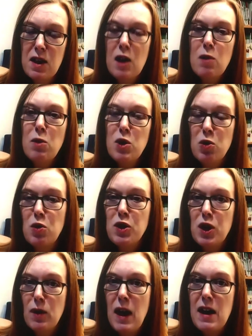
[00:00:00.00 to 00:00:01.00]
which also
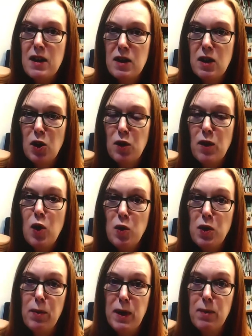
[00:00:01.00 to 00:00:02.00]
has a lot of older
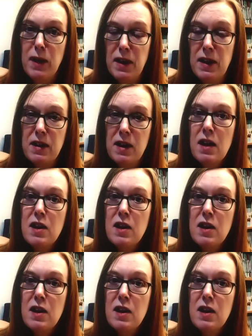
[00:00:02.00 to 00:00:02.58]
people in it.